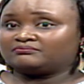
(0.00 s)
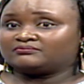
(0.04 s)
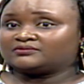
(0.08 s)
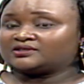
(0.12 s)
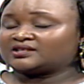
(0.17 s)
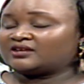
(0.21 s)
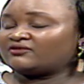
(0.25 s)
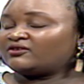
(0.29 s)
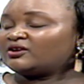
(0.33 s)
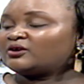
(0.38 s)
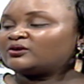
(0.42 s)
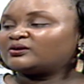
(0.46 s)

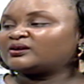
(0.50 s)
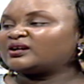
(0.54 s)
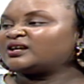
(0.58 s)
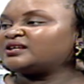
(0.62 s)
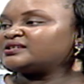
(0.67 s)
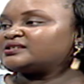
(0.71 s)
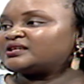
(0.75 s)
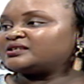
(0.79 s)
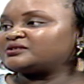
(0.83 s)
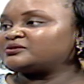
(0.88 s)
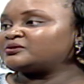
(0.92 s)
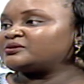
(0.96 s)
cervical
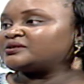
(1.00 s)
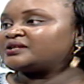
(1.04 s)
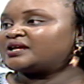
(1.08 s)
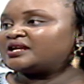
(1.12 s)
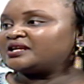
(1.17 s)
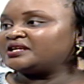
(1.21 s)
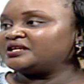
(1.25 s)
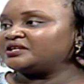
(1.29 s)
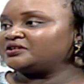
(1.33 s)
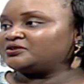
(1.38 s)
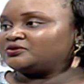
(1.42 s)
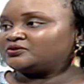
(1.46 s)
cancer is not
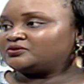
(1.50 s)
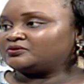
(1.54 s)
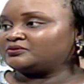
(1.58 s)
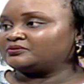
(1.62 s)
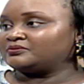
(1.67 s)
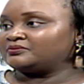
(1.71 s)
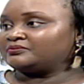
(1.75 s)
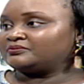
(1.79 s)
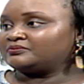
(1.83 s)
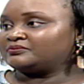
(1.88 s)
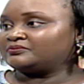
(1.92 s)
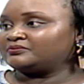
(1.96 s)
an issue.
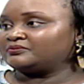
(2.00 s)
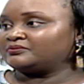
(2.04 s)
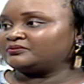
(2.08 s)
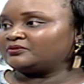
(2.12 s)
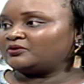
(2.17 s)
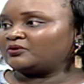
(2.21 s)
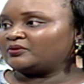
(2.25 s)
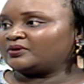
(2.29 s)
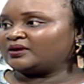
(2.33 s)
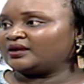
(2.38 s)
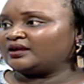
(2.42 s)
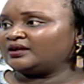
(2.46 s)

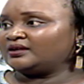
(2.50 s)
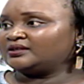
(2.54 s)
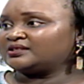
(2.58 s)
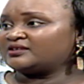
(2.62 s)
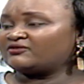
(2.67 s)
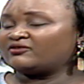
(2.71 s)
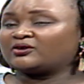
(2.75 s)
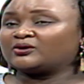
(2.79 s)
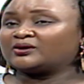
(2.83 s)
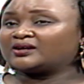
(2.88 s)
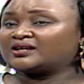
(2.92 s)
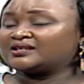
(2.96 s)
Okay,
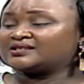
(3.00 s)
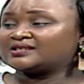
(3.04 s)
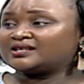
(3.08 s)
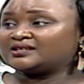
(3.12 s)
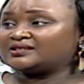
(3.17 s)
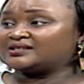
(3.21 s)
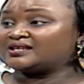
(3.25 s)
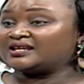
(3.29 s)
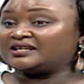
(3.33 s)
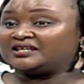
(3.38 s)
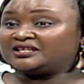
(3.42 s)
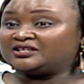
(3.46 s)
cervical mm-hmm. cancer,
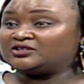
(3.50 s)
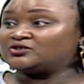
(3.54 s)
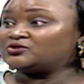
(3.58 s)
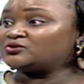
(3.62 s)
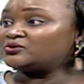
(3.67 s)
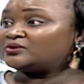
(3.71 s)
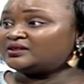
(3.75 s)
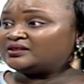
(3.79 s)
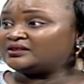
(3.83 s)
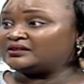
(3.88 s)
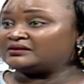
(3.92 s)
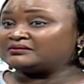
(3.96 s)
it's an
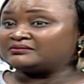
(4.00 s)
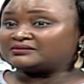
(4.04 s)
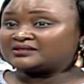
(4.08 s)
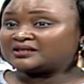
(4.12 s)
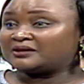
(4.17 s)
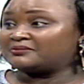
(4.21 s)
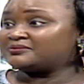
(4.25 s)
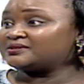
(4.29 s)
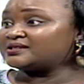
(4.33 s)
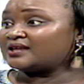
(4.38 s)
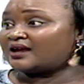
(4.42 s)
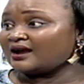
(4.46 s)
issue in
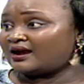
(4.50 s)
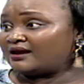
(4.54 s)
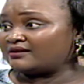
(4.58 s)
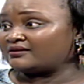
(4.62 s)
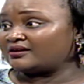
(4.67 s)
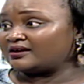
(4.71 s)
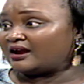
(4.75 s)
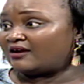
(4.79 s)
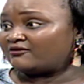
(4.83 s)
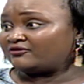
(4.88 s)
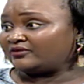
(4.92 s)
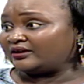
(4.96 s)

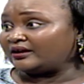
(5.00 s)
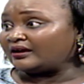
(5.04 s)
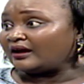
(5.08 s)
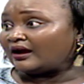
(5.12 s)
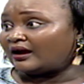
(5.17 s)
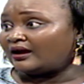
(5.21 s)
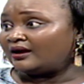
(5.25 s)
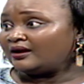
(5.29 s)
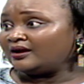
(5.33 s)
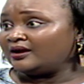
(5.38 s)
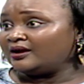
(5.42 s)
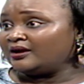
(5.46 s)
sub-Saharan
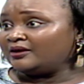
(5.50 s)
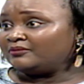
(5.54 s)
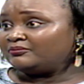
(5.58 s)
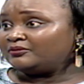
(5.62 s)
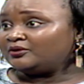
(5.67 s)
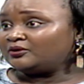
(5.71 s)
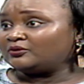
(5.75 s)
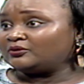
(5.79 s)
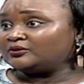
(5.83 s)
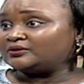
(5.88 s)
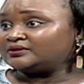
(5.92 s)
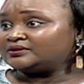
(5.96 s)
Africa,
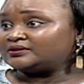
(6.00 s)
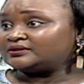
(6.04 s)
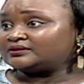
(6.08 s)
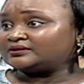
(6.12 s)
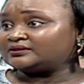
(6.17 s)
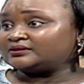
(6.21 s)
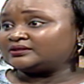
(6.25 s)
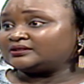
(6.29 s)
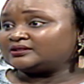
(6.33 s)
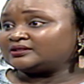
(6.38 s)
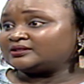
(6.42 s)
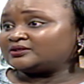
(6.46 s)

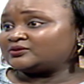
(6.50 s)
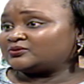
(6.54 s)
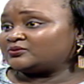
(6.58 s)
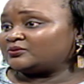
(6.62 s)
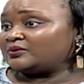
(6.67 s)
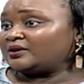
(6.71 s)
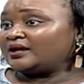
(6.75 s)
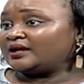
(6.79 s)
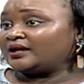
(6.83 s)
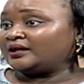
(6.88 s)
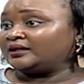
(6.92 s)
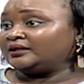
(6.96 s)
because this is
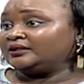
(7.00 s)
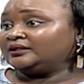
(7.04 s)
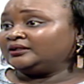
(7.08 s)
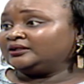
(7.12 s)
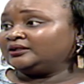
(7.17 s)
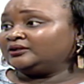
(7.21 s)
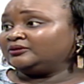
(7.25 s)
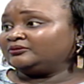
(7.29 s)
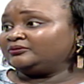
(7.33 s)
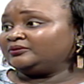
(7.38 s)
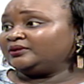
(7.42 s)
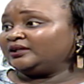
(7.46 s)
where
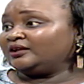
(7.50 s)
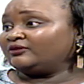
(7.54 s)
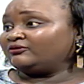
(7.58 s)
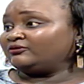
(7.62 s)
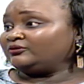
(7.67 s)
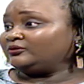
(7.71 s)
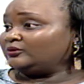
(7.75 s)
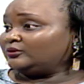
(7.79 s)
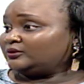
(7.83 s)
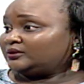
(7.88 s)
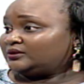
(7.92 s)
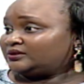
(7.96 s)
we have
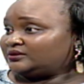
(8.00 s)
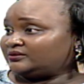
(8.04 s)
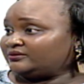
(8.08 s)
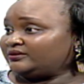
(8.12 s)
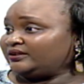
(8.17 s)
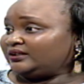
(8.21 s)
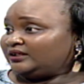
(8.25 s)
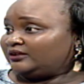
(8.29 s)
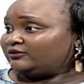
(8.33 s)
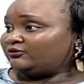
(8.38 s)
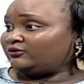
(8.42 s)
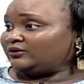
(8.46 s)
not
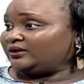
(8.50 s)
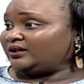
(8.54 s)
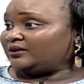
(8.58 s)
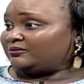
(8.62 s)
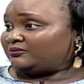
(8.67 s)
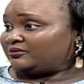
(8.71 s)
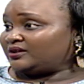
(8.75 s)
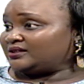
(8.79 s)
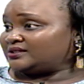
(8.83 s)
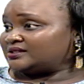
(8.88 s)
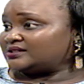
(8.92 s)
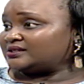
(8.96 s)
really fully
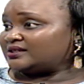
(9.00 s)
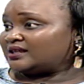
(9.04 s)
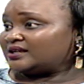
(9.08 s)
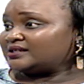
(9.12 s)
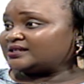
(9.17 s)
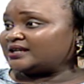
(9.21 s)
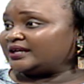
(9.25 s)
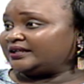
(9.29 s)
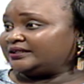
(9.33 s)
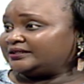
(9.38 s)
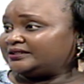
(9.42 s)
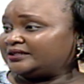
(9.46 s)
embraced
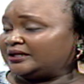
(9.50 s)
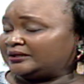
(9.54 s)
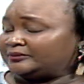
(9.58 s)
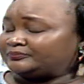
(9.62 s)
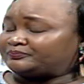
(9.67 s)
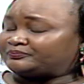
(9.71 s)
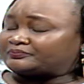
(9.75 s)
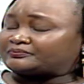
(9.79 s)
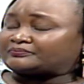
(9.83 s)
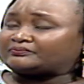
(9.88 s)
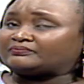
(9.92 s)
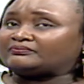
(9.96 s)
that idea.
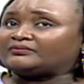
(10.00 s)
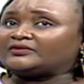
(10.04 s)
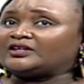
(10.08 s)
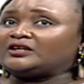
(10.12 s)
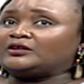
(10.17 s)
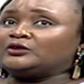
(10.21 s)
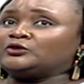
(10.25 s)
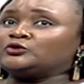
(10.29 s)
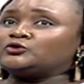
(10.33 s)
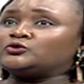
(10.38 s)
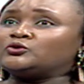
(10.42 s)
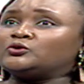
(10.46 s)

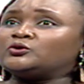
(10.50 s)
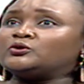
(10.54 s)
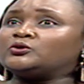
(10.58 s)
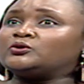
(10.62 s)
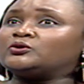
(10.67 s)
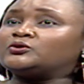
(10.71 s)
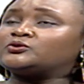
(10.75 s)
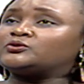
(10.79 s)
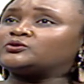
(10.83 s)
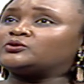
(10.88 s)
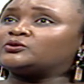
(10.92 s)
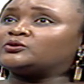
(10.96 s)

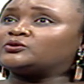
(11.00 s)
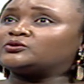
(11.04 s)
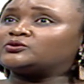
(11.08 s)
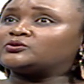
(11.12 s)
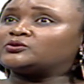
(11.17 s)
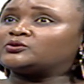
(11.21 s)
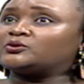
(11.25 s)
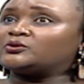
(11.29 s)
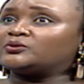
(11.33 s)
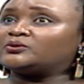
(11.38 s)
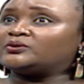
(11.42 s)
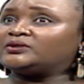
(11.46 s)
So, so,
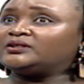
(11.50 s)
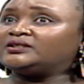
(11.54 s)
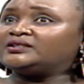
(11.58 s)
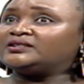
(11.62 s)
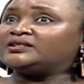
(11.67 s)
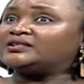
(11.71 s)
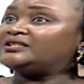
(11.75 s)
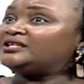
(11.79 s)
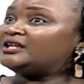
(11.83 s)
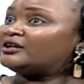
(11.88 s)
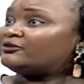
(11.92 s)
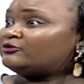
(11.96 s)
so in
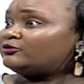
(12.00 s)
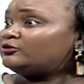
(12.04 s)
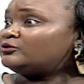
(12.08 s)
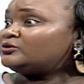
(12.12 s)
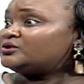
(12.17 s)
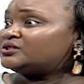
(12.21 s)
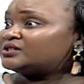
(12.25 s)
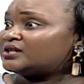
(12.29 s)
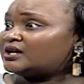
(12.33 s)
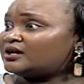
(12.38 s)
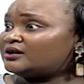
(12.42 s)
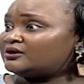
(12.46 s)
the near
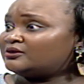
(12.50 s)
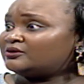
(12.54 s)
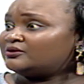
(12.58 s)
future,